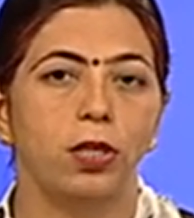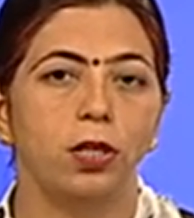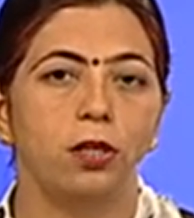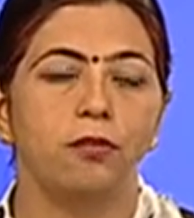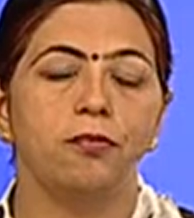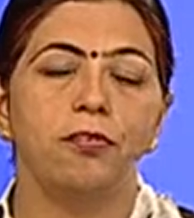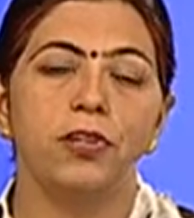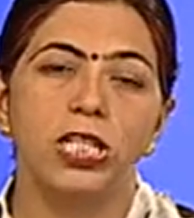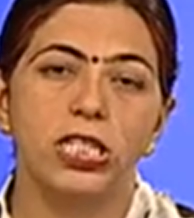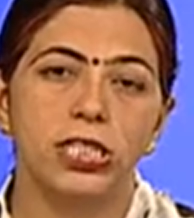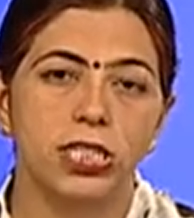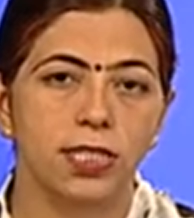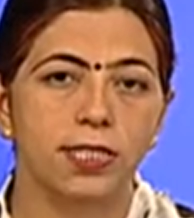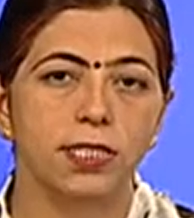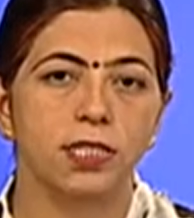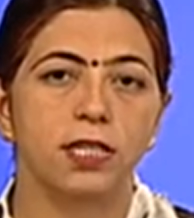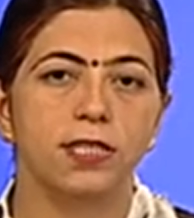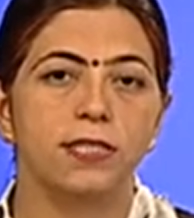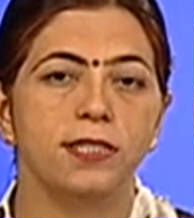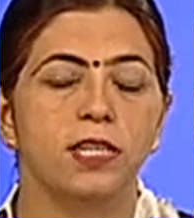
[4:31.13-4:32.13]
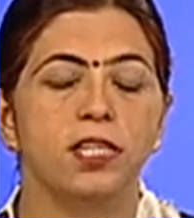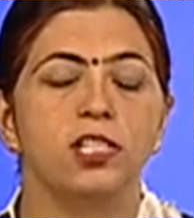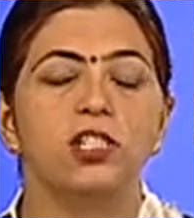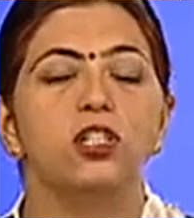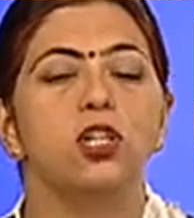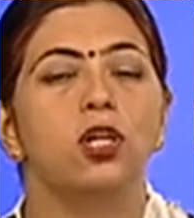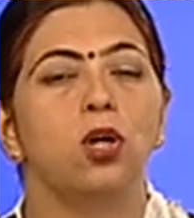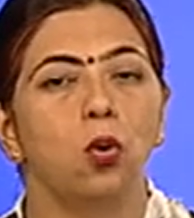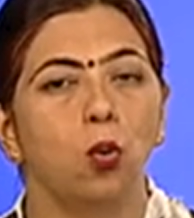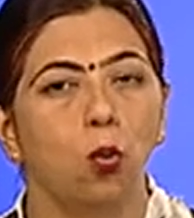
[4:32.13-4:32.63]
We will discuss it
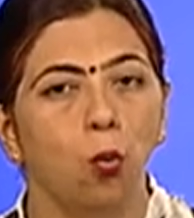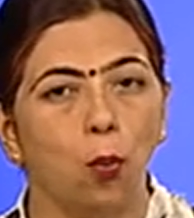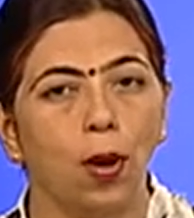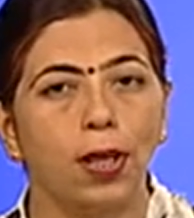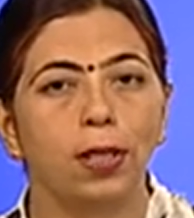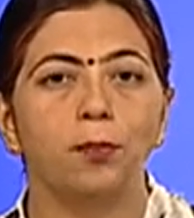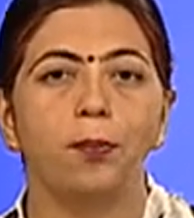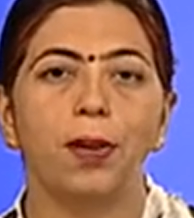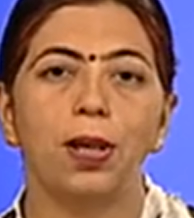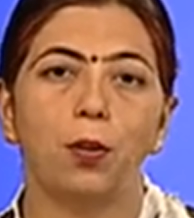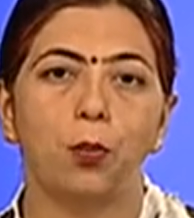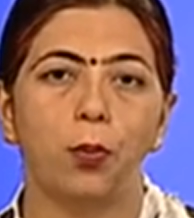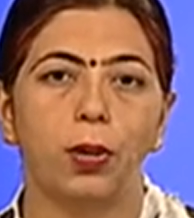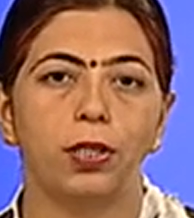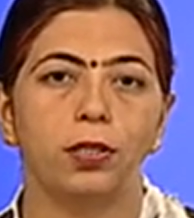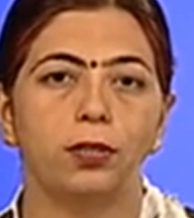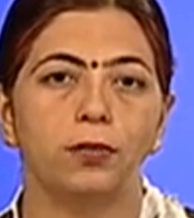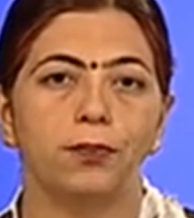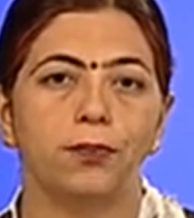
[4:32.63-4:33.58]
one by one.